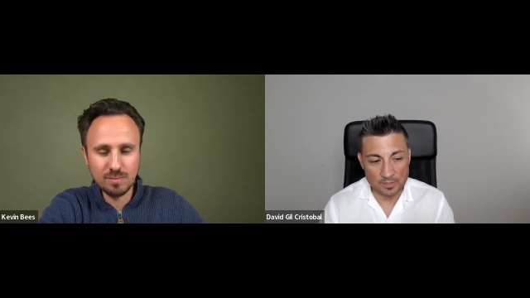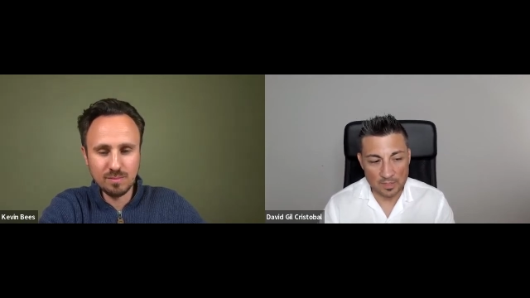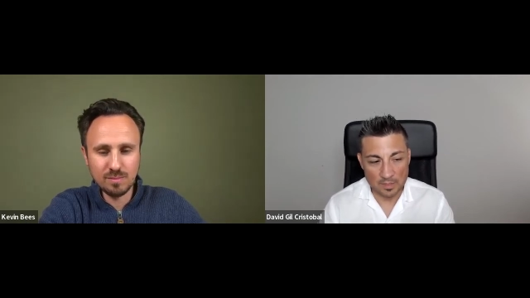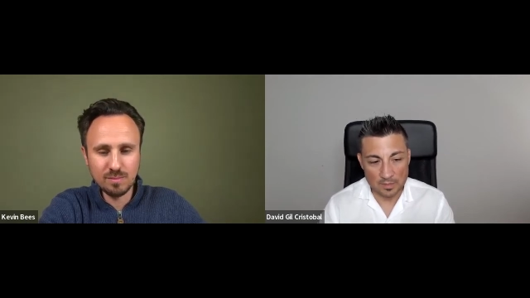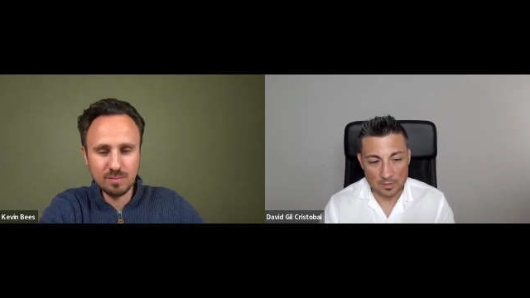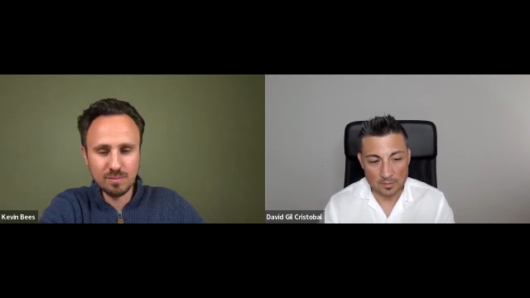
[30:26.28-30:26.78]

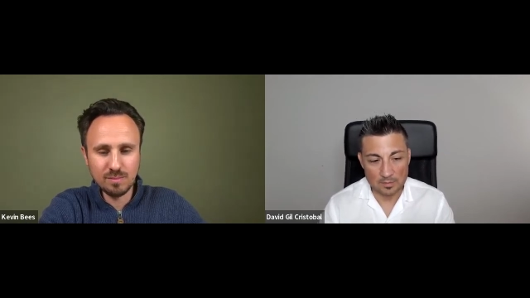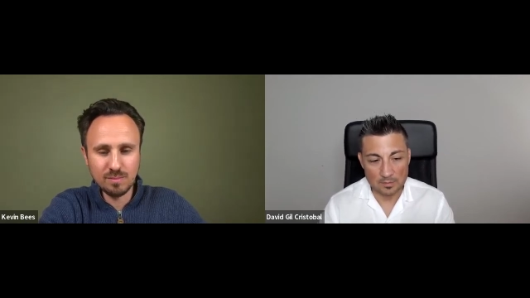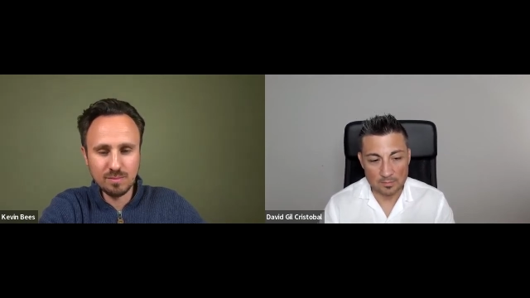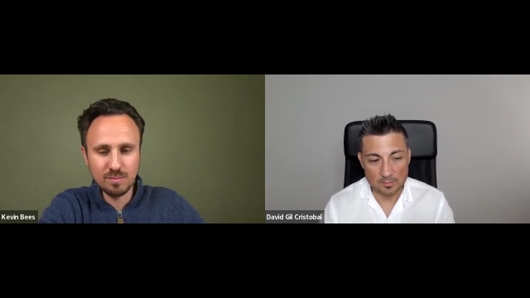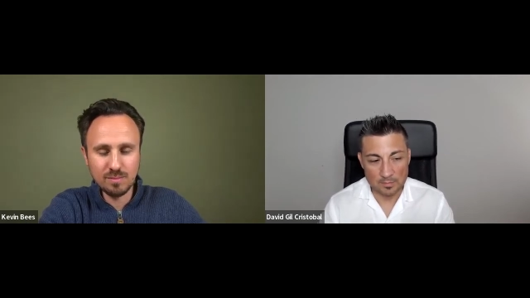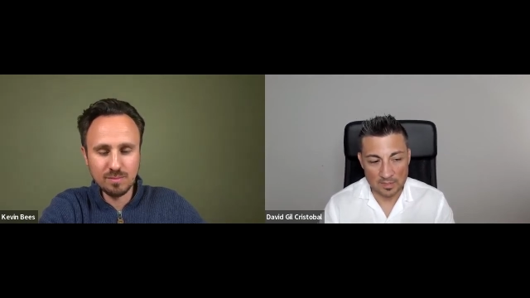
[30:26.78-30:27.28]
Speaker 1: Uh,
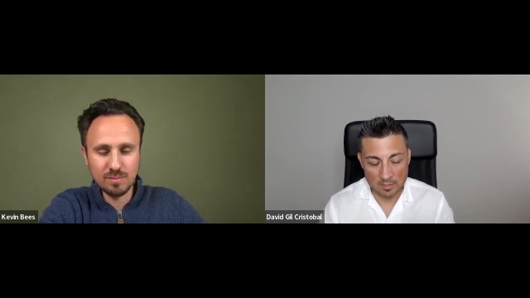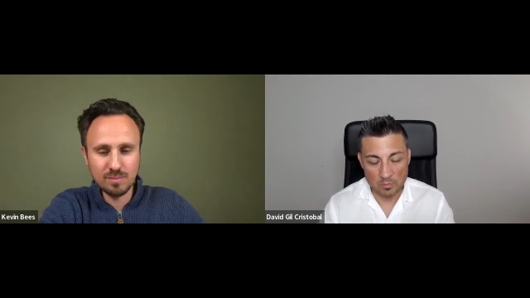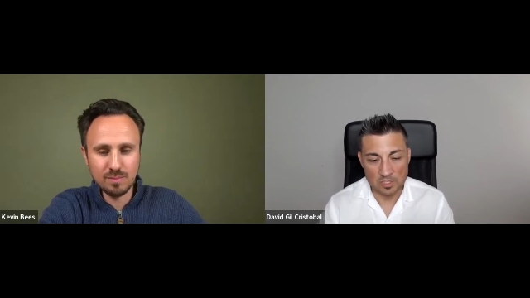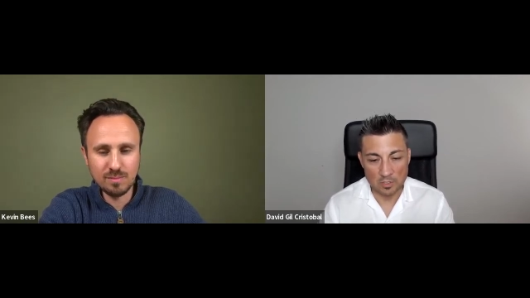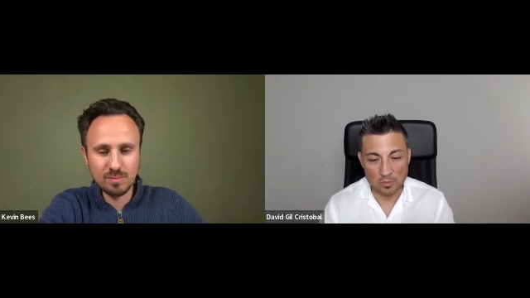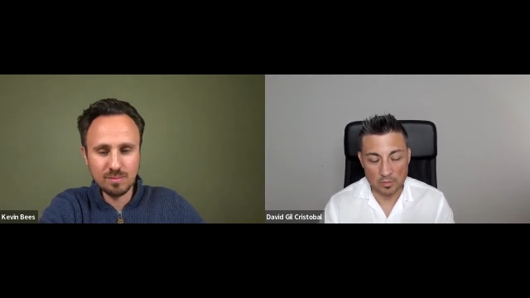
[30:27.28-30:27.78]
and that
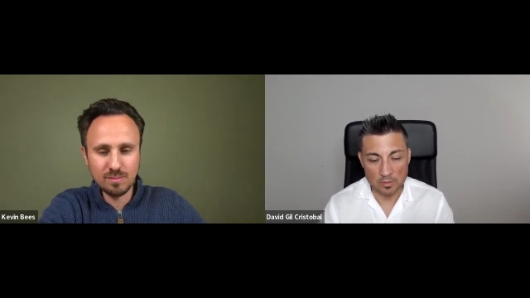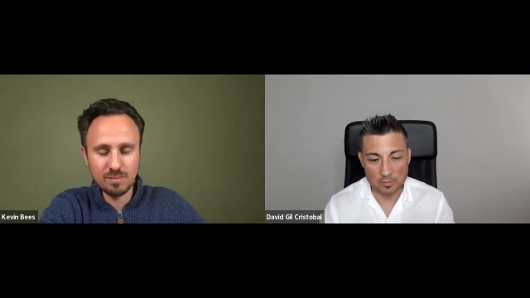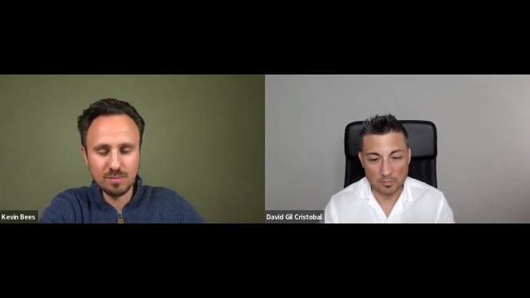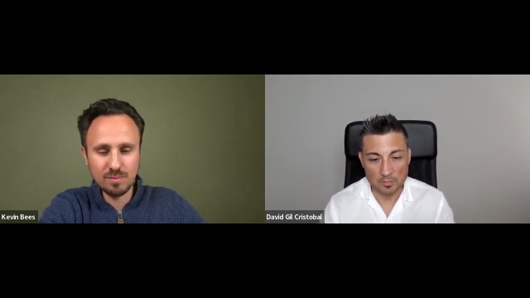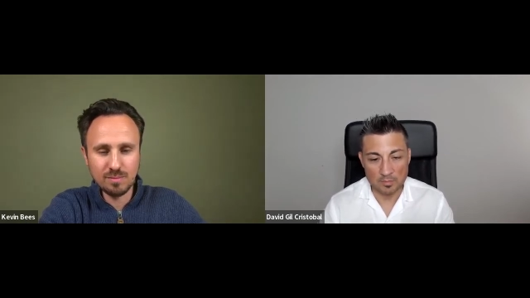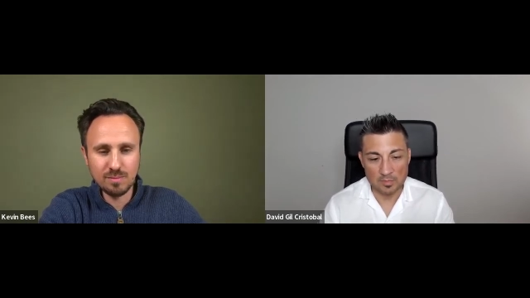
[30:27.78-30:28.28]
was
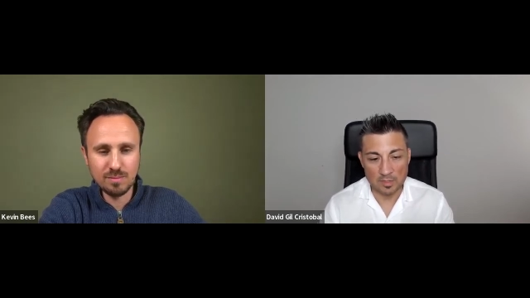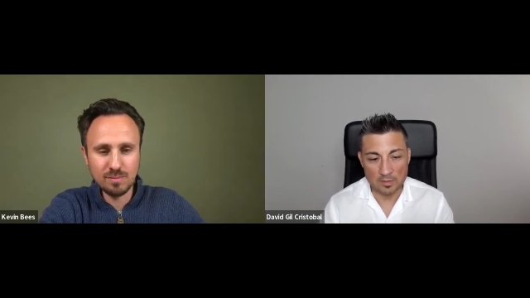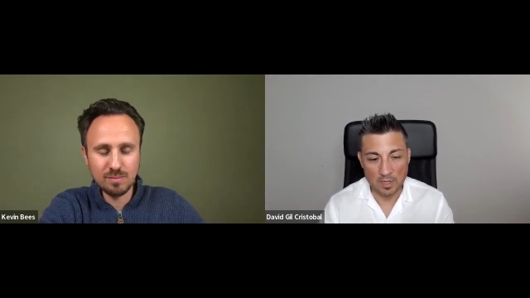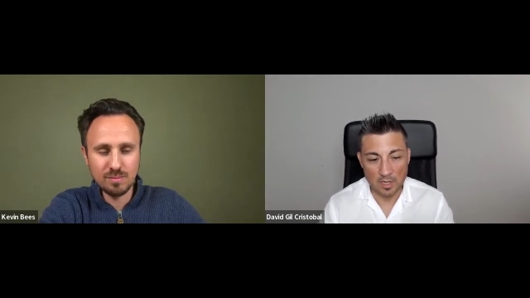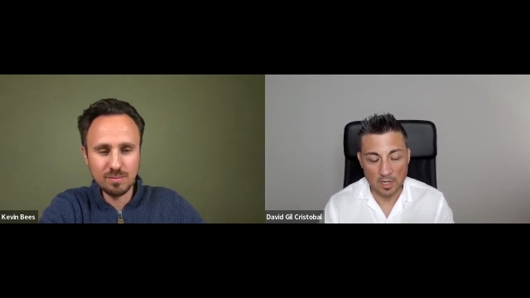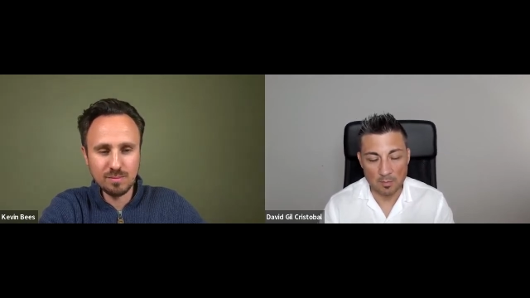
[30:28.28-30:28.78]
another
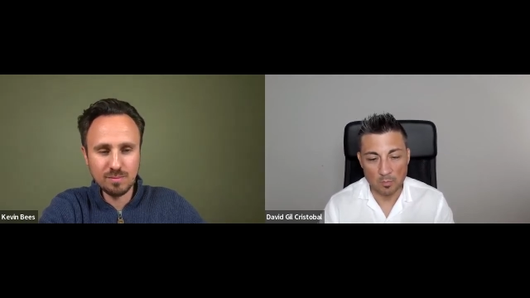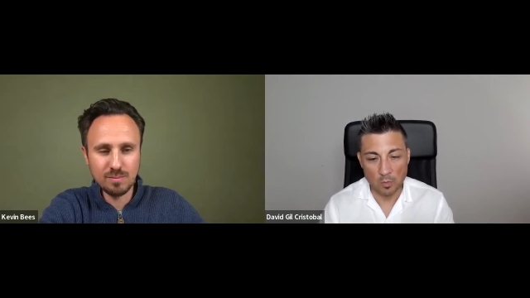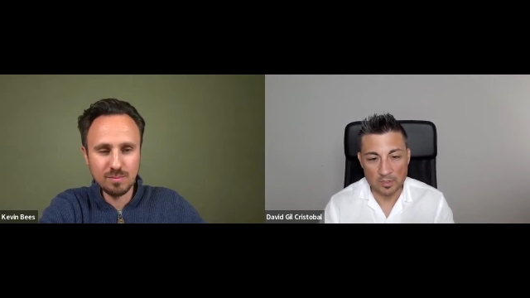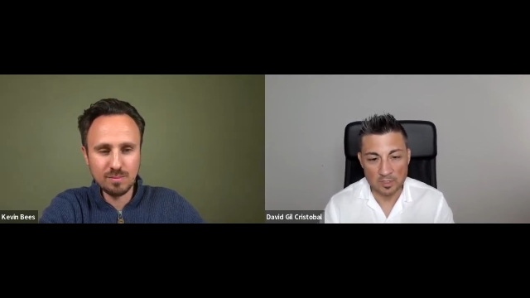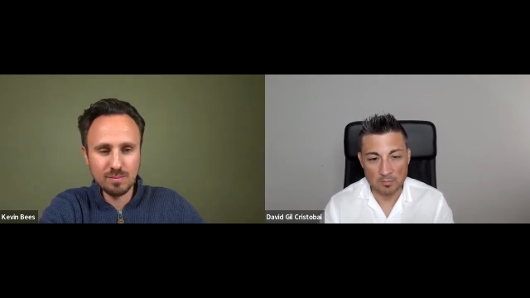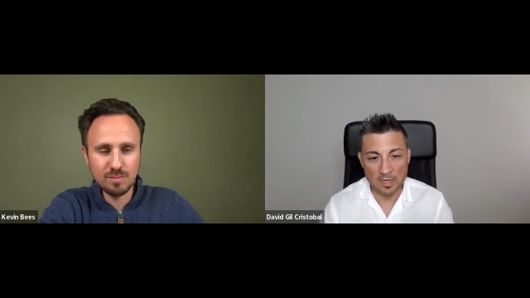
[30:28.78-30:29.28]
aha
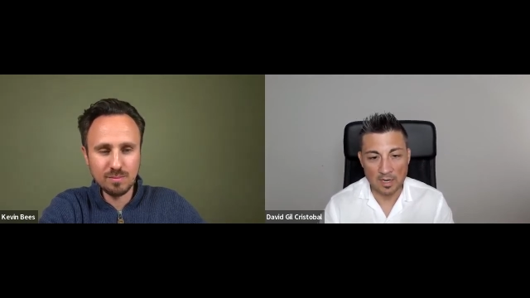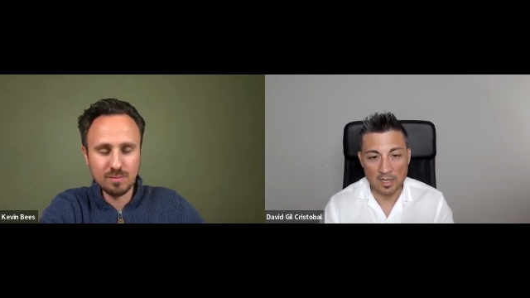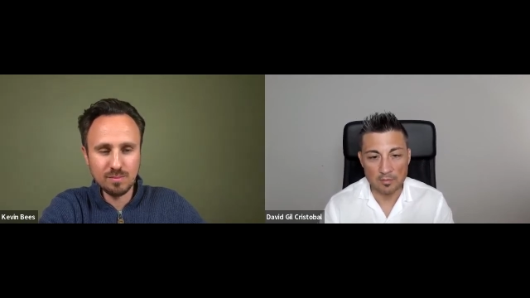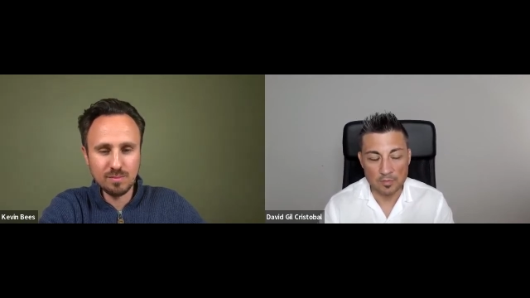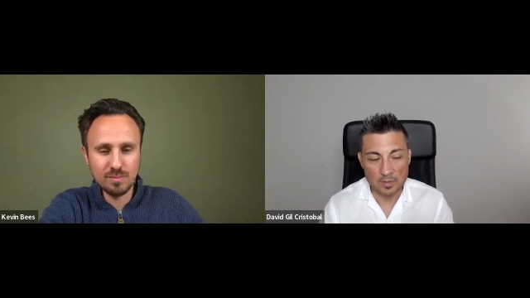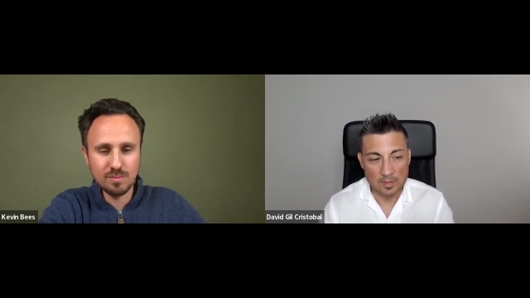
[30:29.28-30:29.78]
moment in my
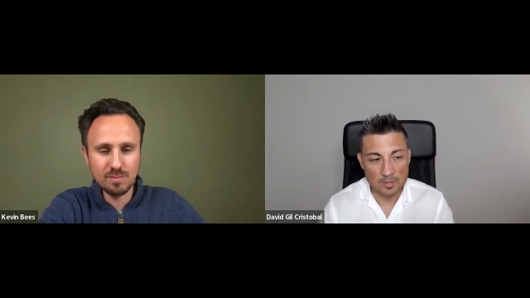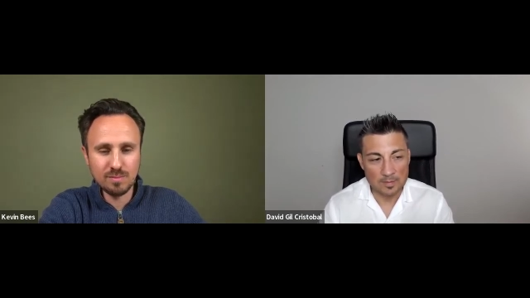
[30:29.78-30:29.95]
life.